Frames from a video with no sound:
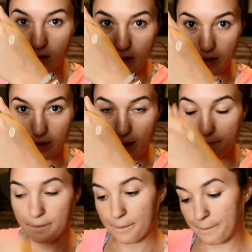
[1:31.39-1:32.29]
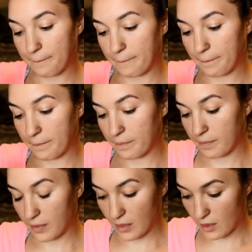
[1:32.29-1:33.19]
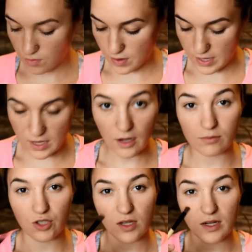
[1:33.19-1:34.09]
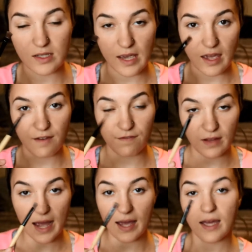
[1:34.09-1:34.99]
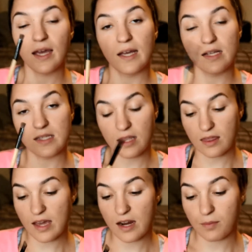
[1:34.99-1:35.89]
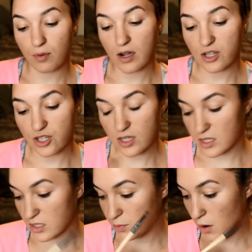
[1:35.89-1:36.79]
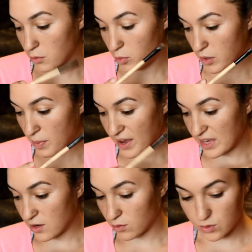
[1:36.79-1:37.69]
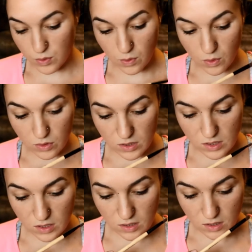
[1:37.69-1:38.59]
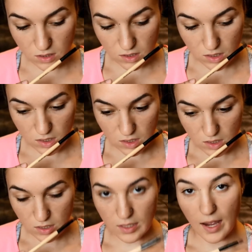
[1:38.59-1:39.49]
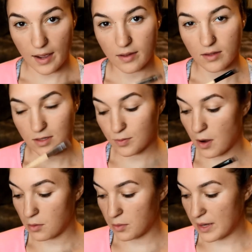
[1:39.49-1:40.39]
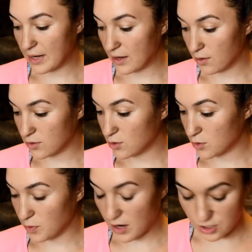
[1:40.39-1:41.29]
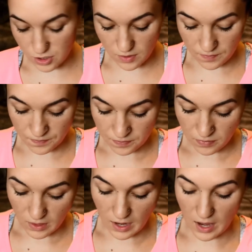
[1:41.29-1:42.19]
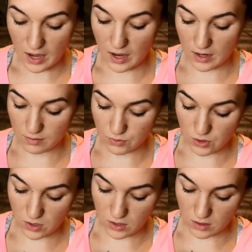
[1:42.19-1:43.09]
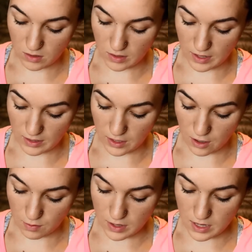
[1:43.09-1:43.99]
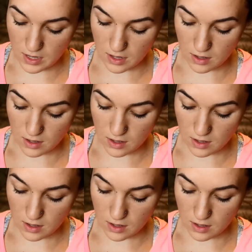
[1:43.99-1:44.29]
like that. Right here, I'm just going to take a flat synthetic brush. This is probably by Eco Tools. Yeah, it's probably an Eco Tools brush. And I'm just going to lightly go in it